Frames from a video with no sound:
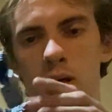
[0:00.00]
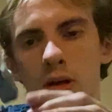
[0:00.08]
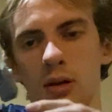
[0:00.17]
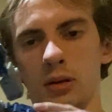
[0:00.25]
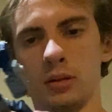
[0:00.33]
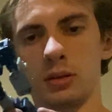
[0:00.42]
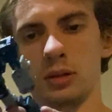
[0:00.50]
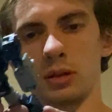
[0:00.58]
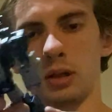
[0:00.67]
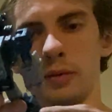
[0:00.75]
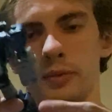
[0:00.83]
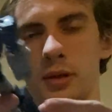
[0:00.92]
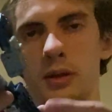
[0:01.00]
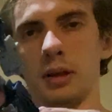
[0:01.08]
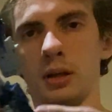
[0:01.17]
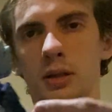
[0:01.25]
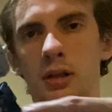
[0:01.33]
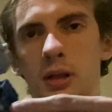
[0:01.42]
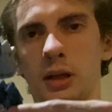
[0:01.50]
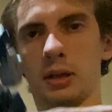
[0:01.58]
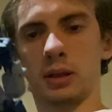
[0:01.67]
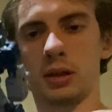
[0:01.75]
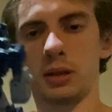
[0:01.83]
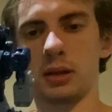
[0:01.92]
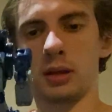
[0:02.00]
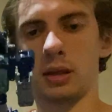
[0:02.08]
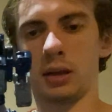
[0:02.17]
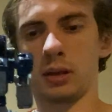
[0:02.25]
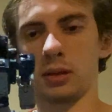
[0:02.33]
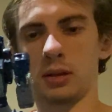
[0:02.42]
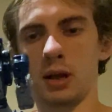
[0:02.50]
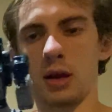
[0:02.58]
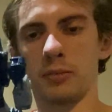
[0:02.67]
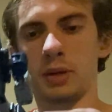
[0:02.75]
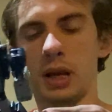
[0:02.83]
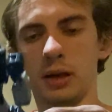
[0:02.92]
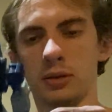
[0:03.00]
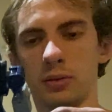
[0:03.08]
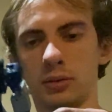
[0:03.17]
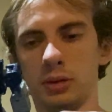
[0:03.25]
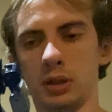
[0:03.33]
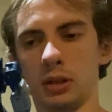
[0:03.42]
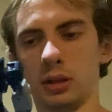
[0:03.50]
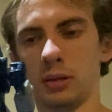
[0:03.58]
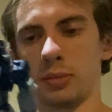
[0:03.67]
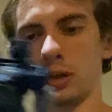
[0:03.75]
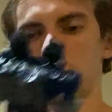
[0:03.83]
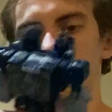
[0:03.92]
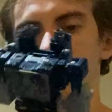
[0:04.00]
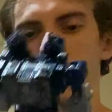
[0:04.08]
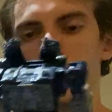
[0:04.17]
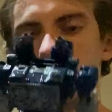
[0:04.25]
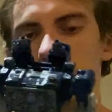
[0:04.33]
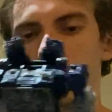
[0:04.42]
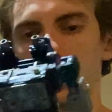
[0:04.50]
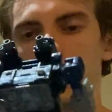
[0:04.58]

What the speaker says: And you just clamp the leg thing down, but not too gently because we might need it